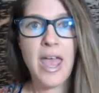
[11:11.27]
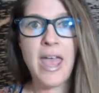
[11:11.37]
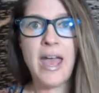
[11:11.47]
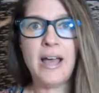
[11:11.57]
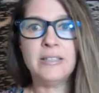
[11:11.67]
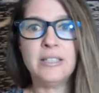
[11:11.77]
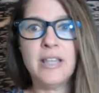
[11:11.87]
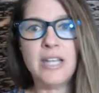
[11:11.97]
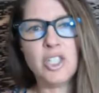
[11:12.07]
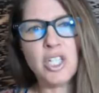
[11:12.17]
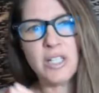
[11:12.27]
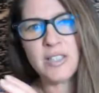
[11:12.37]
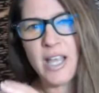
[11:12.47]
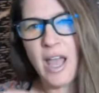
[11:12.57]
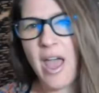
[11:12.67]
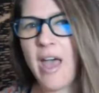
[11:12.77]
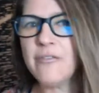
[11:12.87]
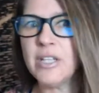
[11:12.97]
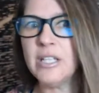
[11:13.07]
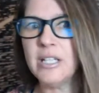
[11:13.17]
And then she gets like a
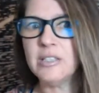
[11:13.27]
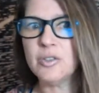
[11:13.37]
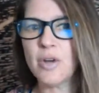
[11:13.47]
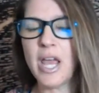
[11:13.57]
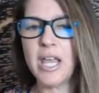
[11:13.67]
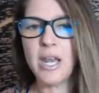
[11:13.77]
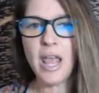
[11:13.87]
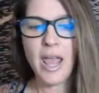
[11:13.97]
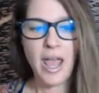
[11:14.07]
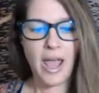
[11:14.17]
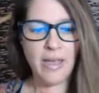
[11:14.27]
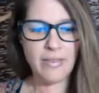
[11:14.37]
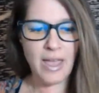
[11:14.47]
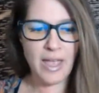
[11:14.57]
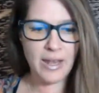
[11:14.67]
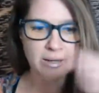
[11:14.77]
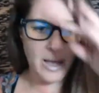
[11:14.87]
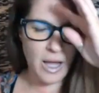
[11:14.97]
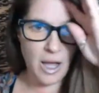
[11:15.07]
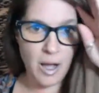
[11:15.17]
heaviness, right? And
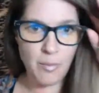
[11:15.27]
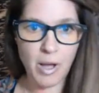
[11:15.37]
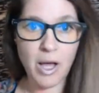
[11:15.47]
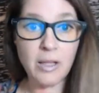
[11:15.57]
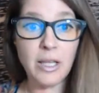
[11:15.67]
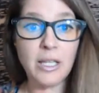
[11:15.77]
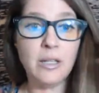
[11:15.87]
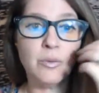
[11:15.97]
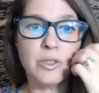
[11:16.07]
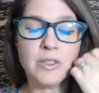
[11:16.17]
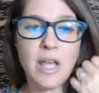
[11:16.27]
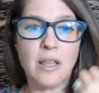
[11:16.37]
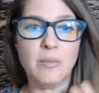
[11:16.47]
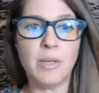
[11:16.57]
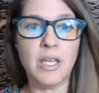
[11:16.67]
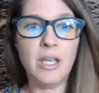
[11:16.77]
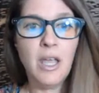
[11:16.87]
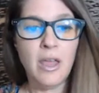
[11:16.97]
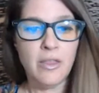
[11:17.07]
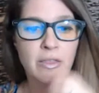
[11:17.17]
then Helena was telling
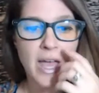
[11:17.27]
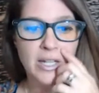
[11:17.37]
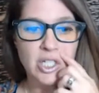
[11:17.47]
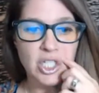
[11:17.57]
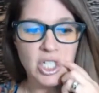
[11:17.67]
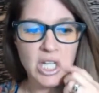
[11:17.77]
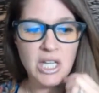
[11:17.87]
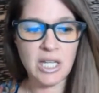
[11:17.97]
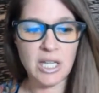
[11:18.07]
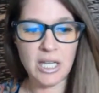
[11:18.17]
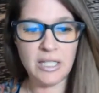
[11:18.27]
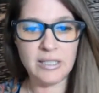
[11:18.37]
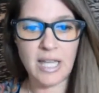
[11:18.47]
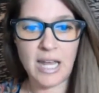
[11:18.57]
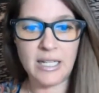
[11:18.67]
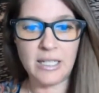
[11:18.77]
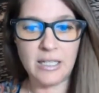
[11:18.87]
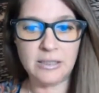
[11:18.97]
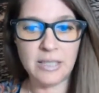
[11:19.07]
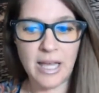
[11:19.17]
me that she is
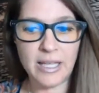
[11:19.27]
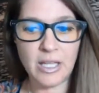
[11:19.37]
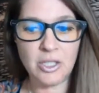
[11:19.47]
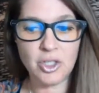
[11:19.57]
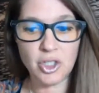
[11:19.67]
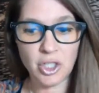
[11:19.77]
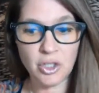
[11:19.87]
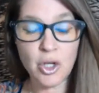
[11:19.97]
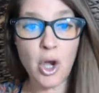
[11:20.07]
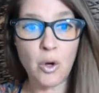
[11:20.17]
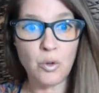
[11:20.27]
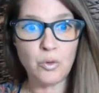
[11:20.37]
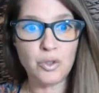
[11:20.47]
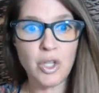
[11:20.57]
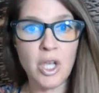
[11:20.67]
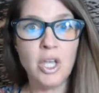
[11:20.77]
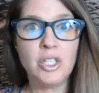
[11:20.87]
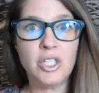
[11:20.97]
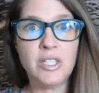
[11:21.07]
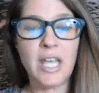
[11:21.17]
getting like, she knows,
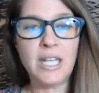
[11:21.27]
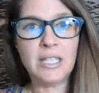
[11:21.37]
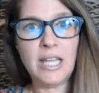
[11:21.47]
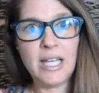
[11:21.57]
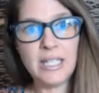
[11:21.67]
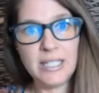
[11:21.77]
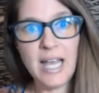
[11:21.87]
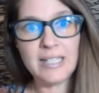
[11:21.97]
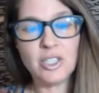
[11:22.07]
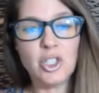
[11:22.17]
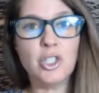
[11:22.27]
she's getting like a yes.